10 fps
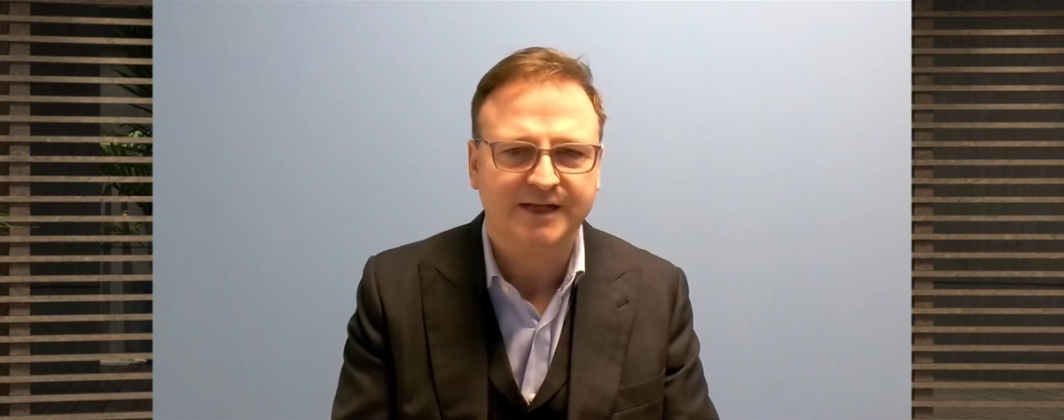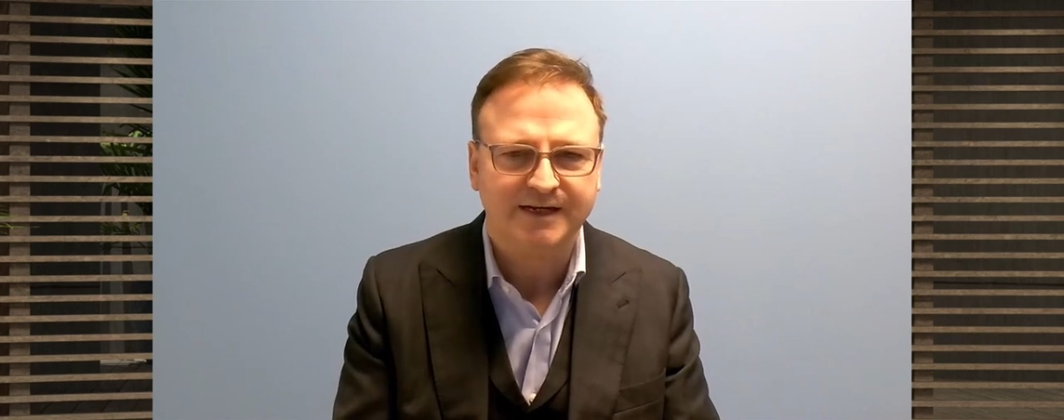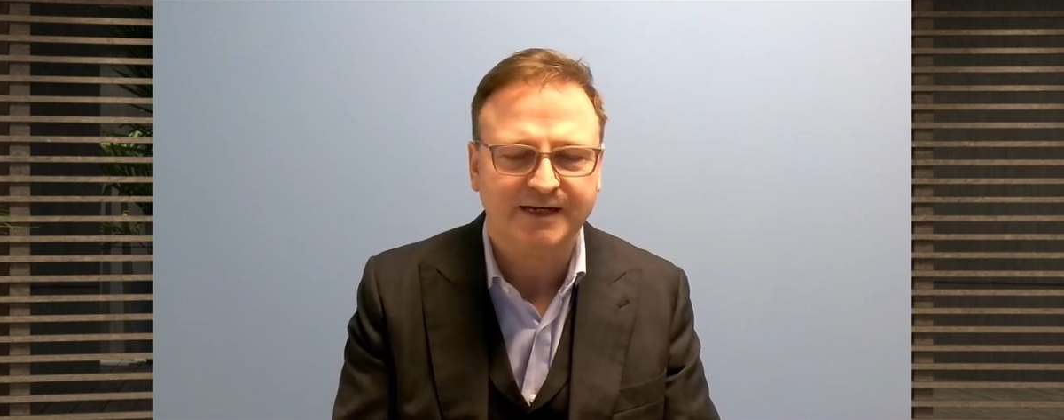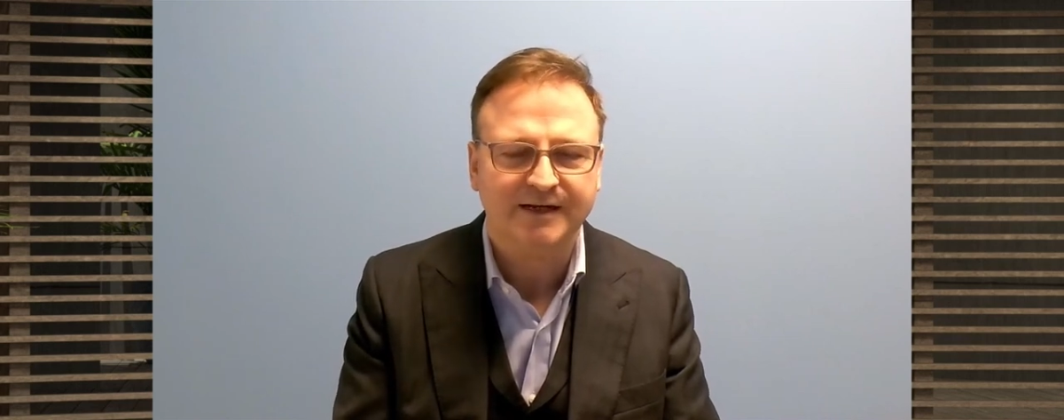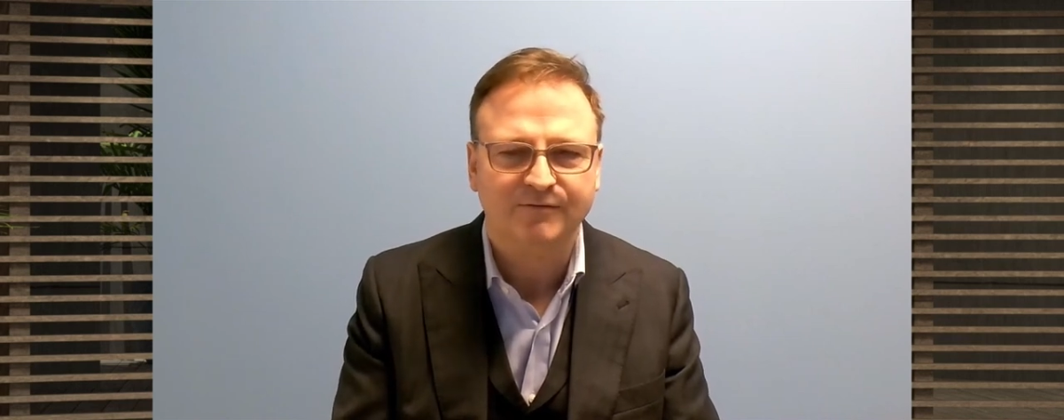
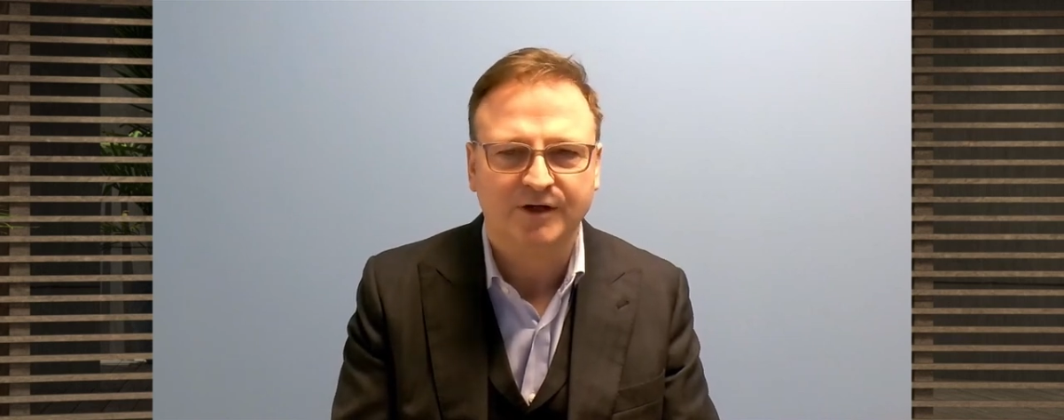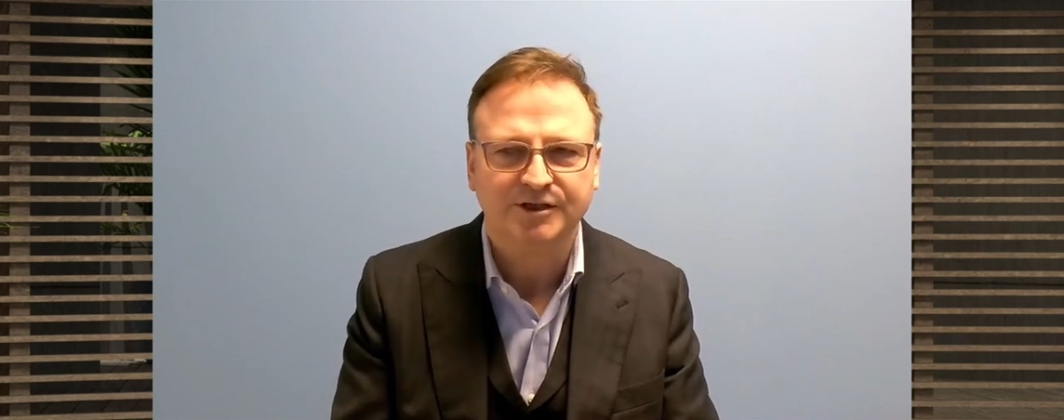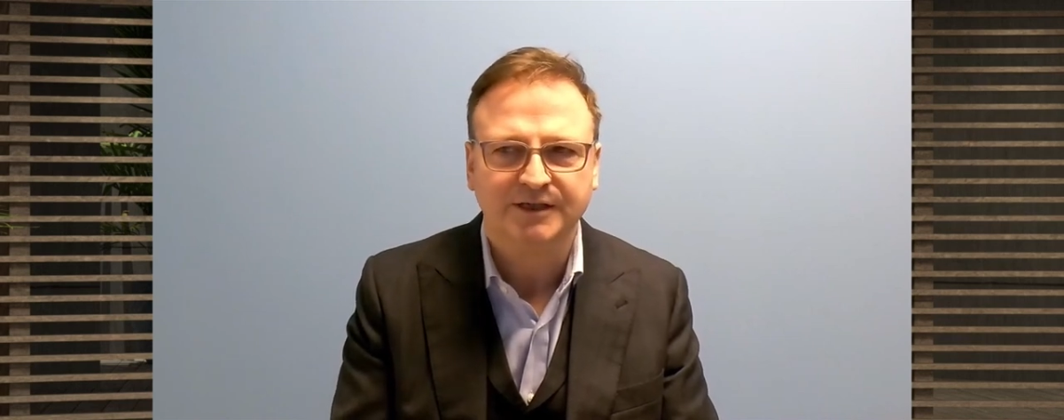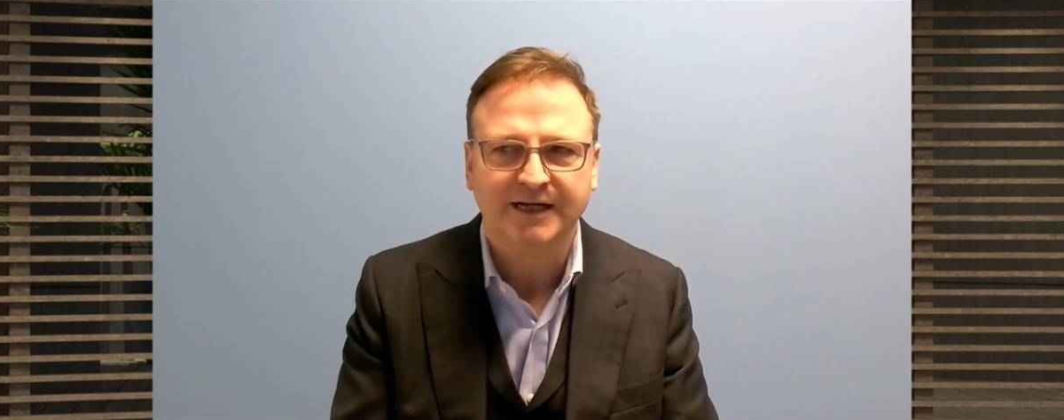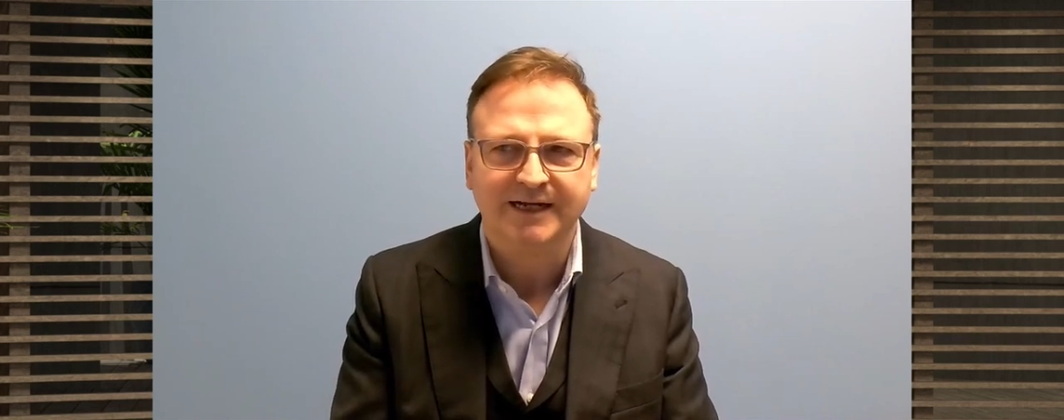They need
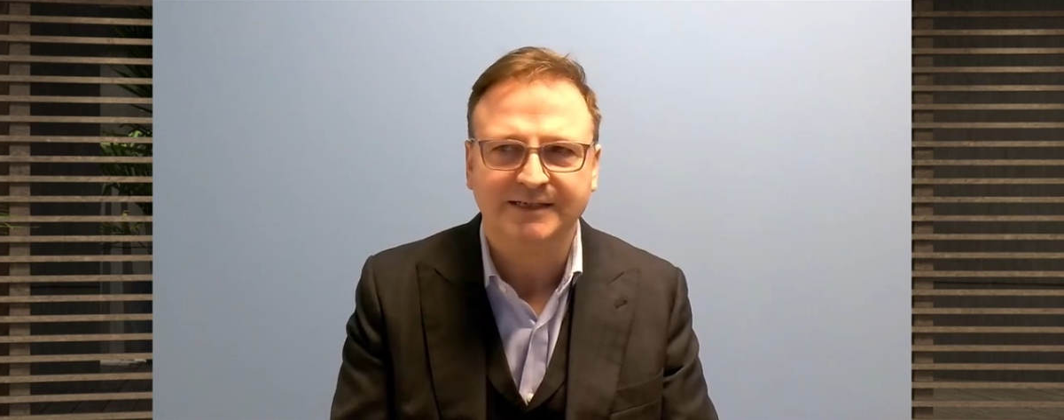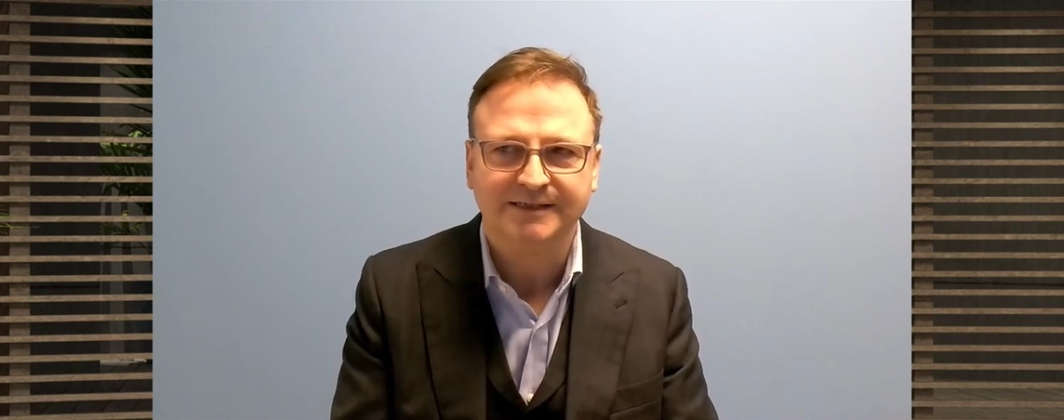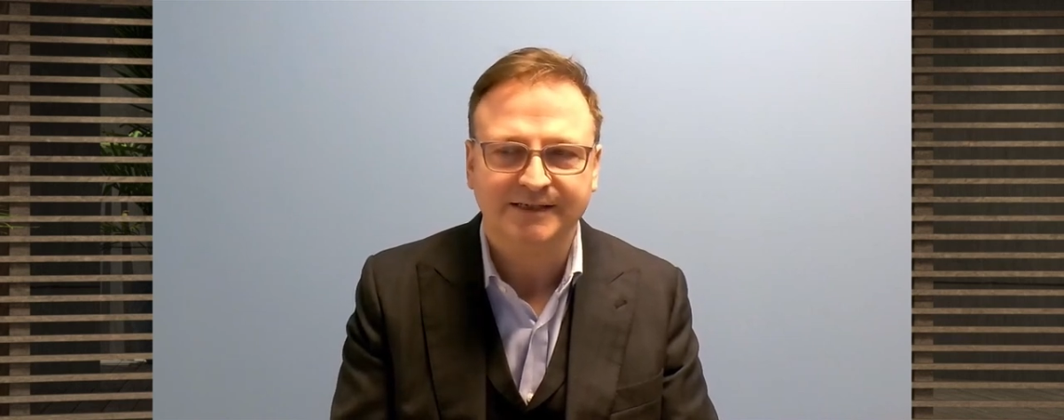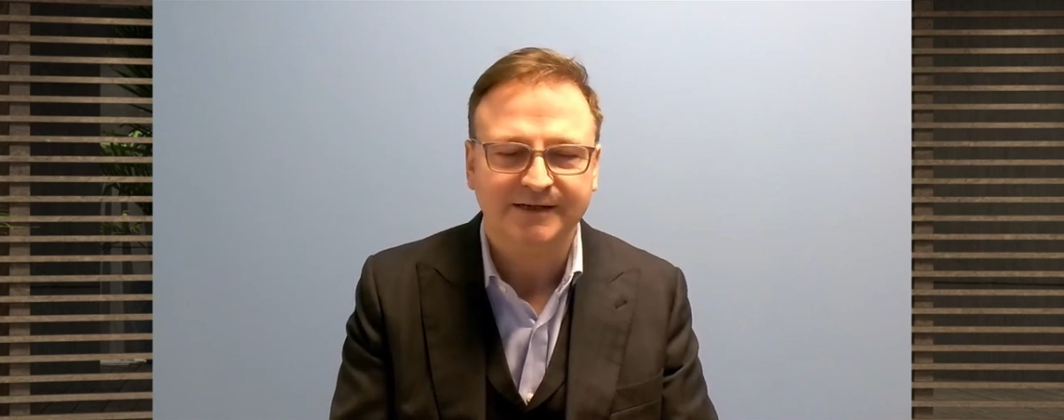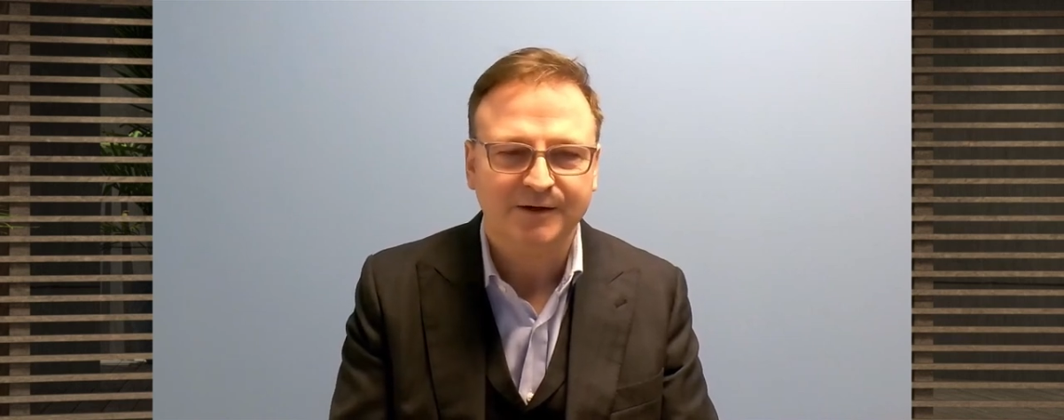Russian
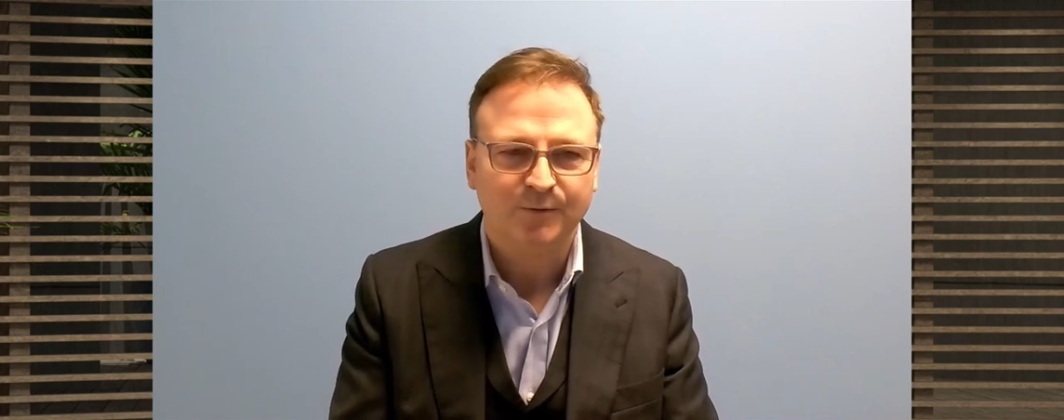gas.